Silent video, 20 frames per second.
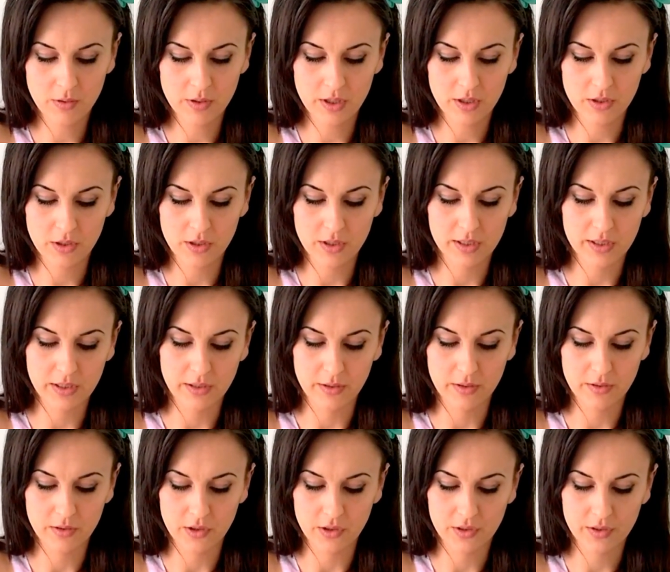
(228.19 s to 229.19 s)
all you do is
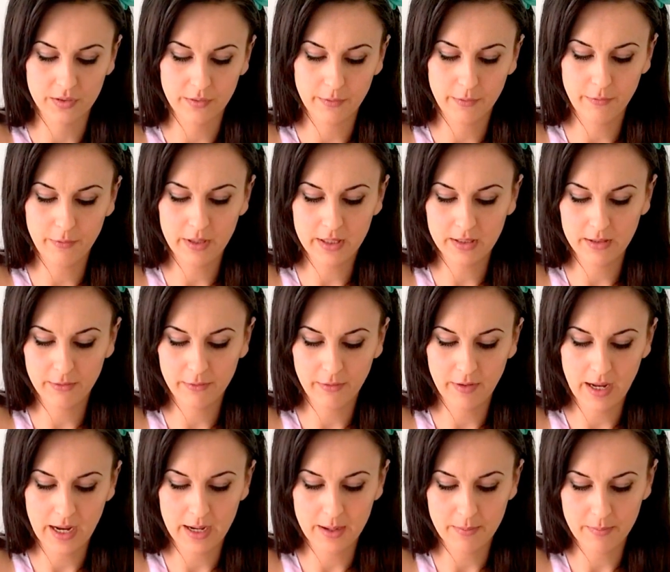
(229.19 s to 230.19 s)
you just flick the
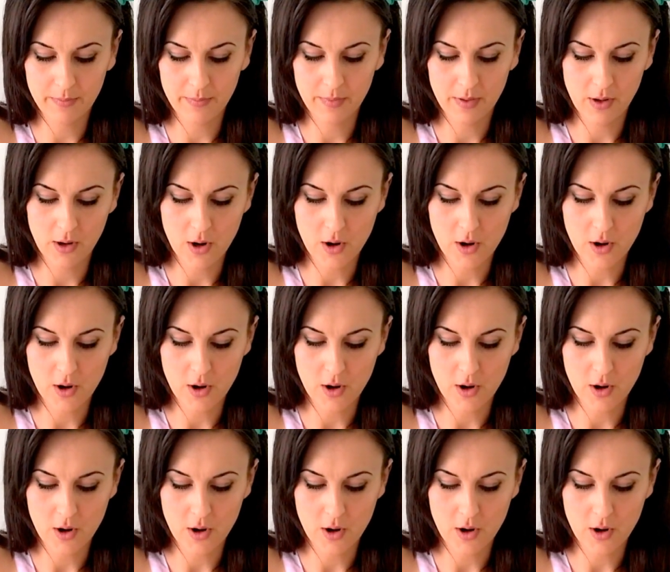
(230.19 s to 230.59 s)
flame